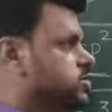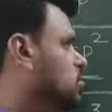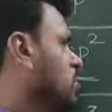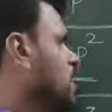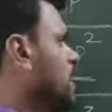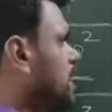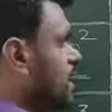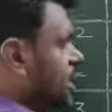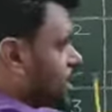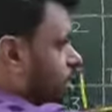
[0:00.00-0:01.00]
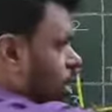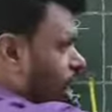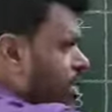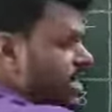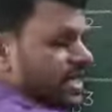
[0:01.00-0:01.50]
So in
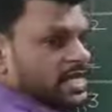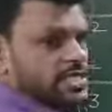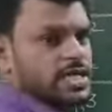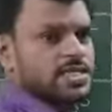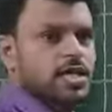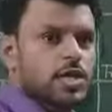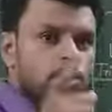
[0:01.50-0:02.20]
all the cases